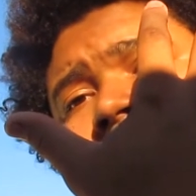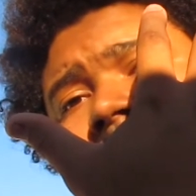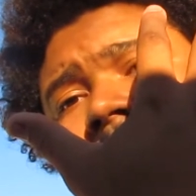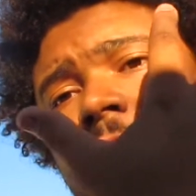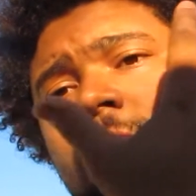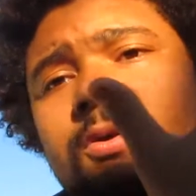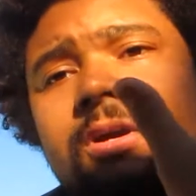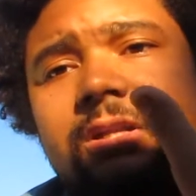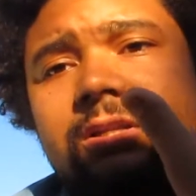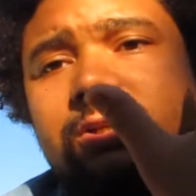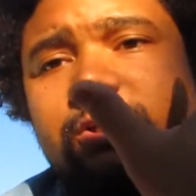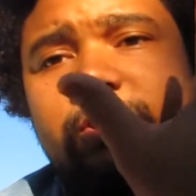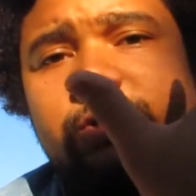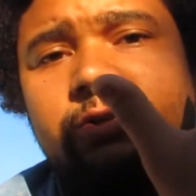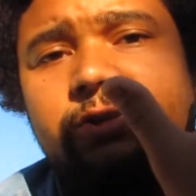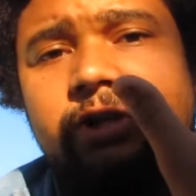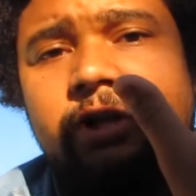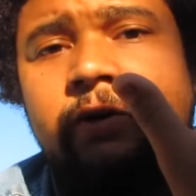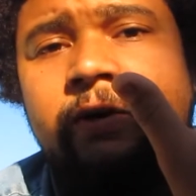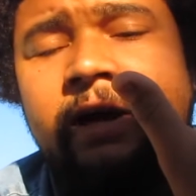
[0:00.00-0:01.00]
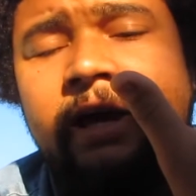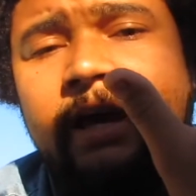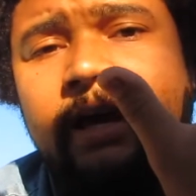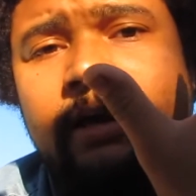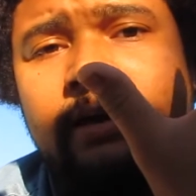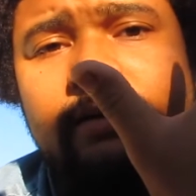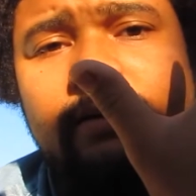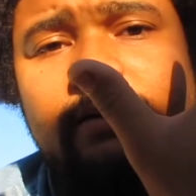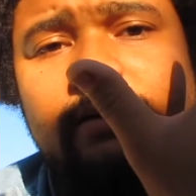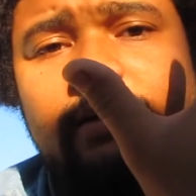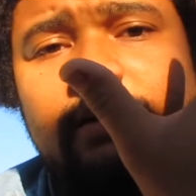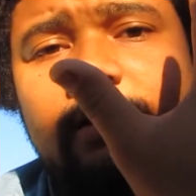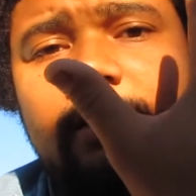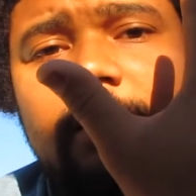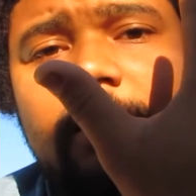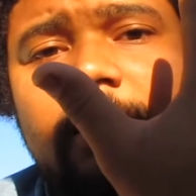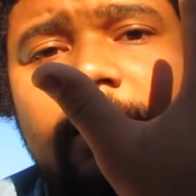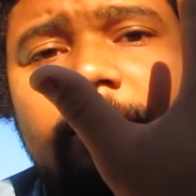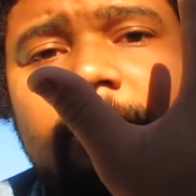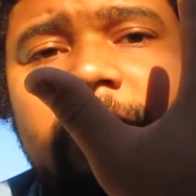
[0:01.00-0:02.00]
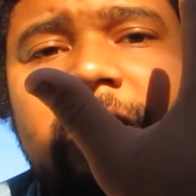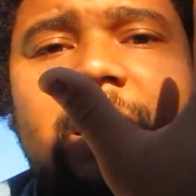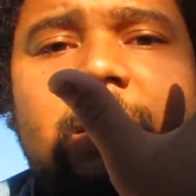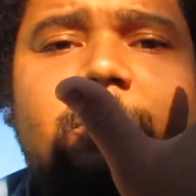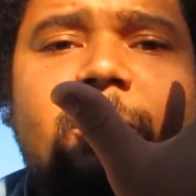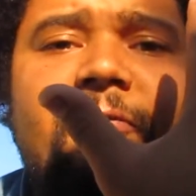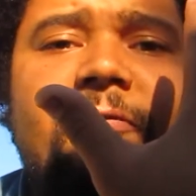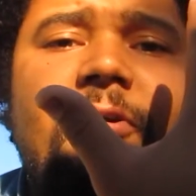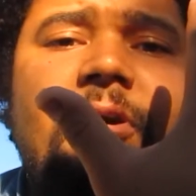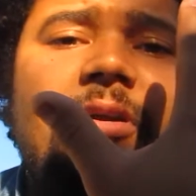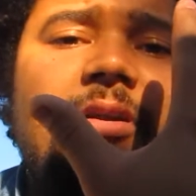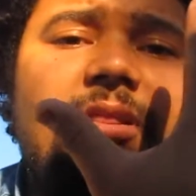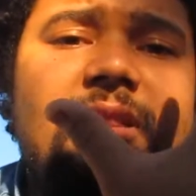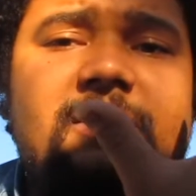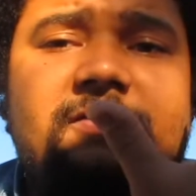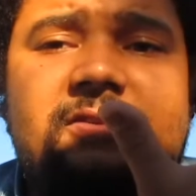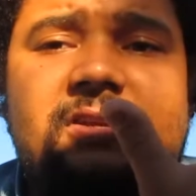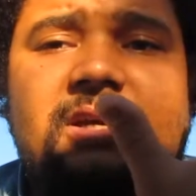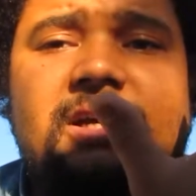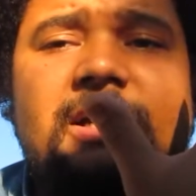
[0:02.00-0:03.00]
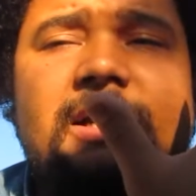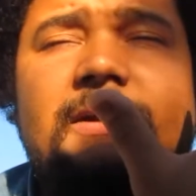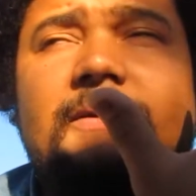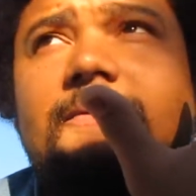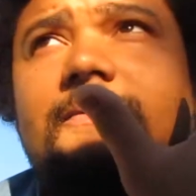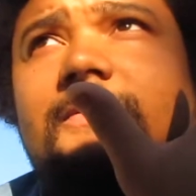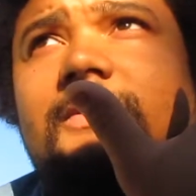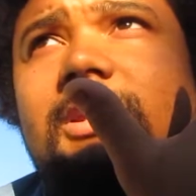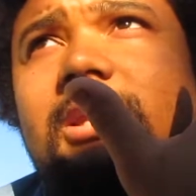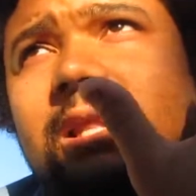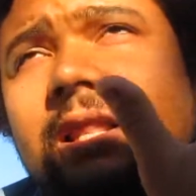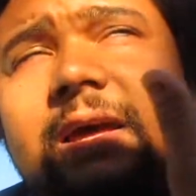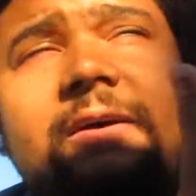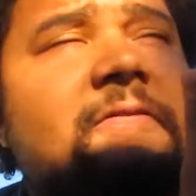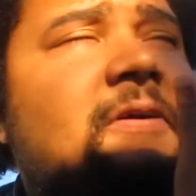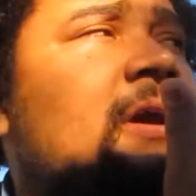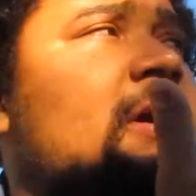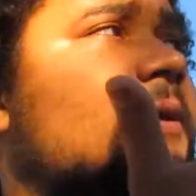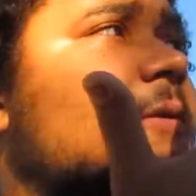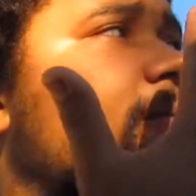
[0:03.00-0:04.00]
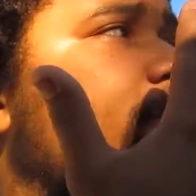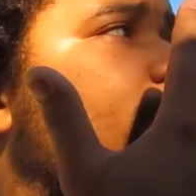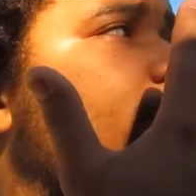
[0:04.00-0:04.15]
You get to choose your hand, but they prefer the left side, the left hand.